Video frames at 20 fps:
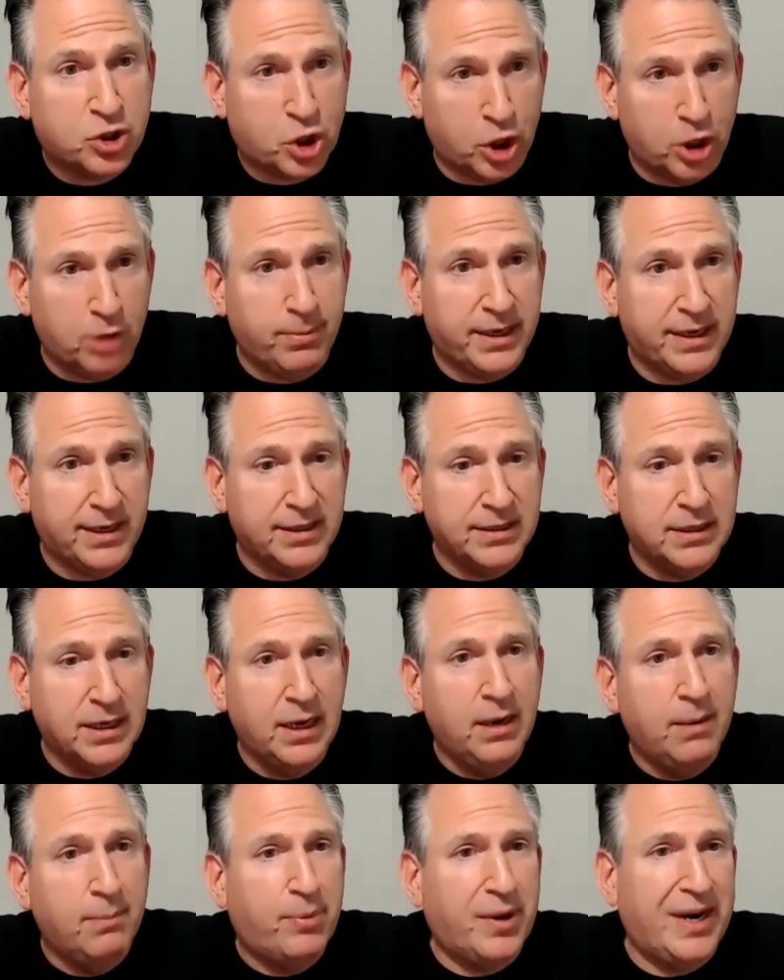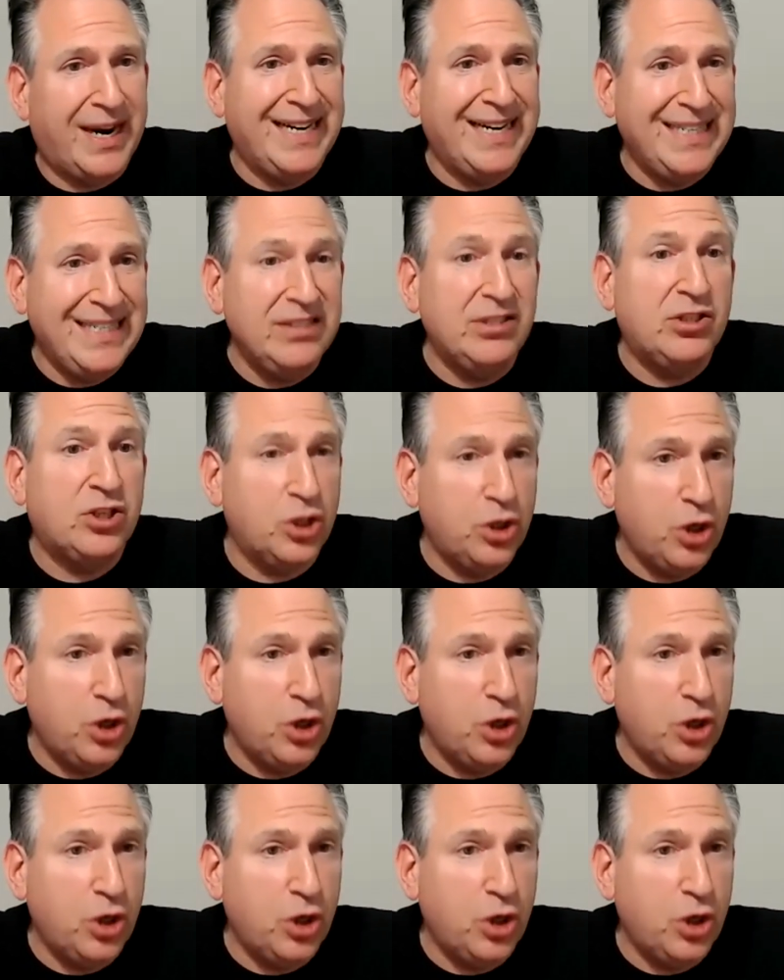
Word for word: determined, but I need